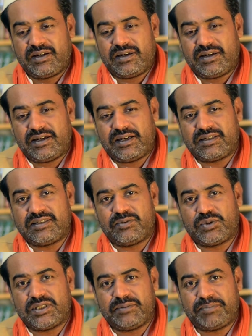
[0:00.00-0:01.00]
and they
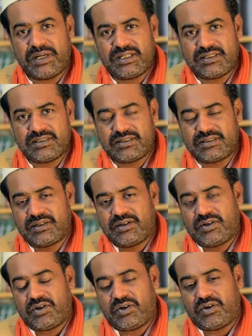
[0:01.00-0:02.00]
were dependent
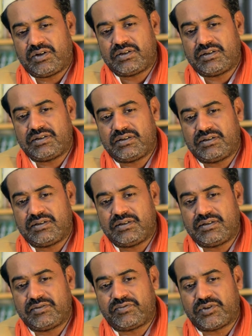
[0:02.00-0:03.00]

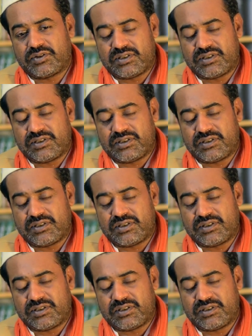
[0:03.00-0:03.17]
on for